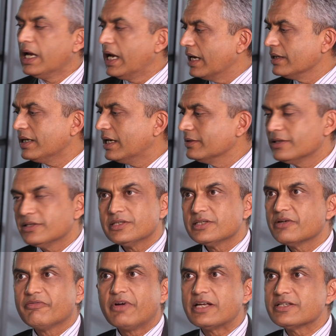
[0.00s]
And, and this is
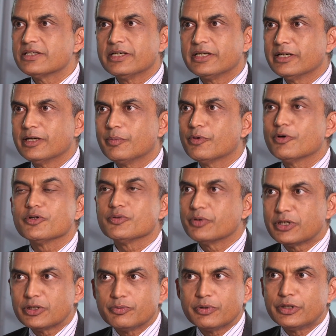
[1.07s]
a fascinating approach,
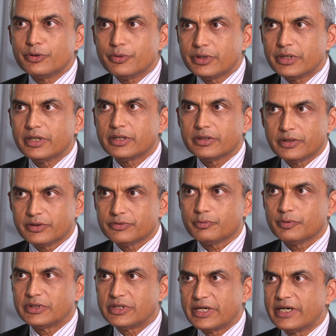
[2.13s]
because we do hear this
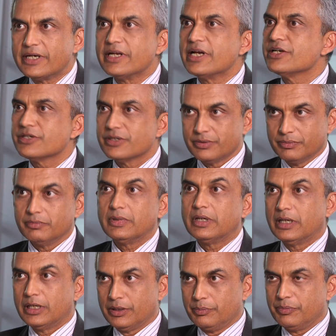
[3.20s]
with radiation uh,